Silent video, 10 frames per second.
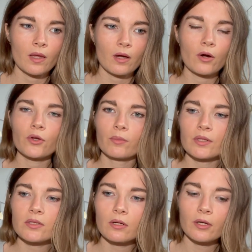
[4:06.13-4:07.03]

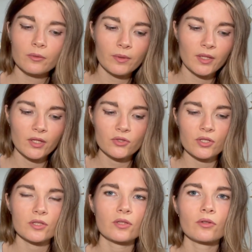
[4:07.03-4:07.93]
arguments a lot, but they
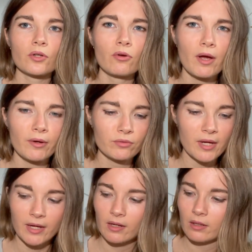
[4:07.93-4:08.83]
just don't know how
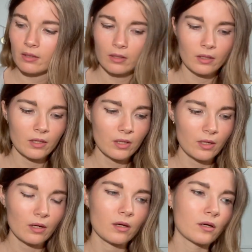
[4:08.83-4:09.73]

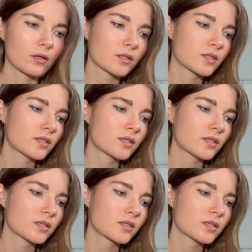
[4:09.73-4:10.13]
to